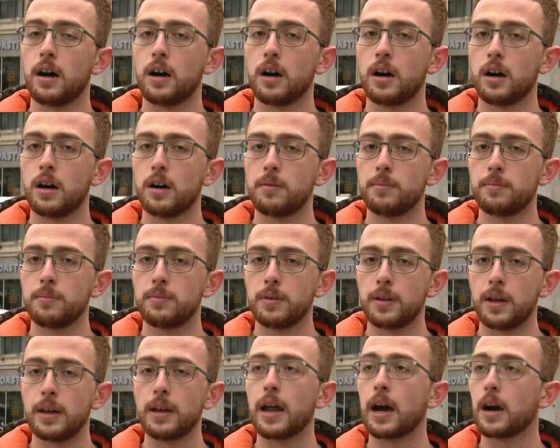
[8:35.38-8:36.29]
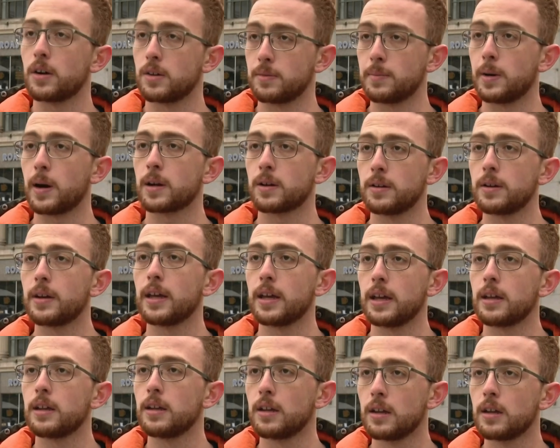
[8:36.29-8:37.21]
Um, and now in modern
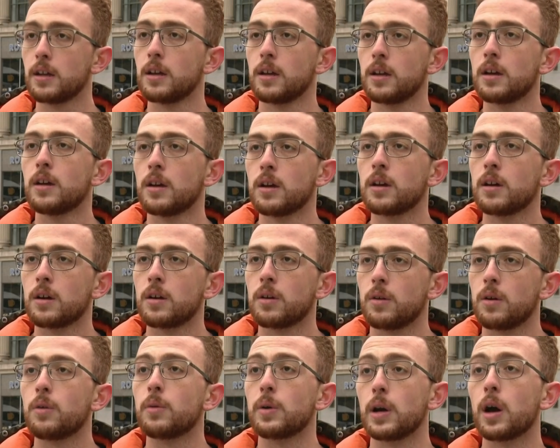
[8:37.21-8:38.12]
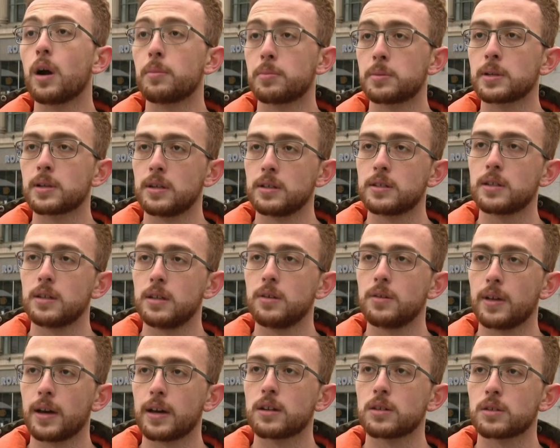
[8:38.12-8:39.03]
day, we hope to
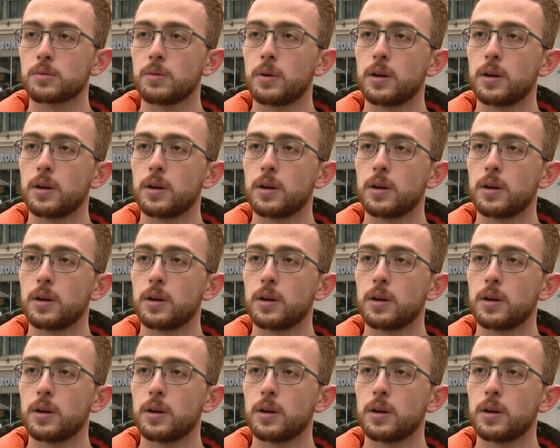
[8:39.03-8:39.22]
continue that as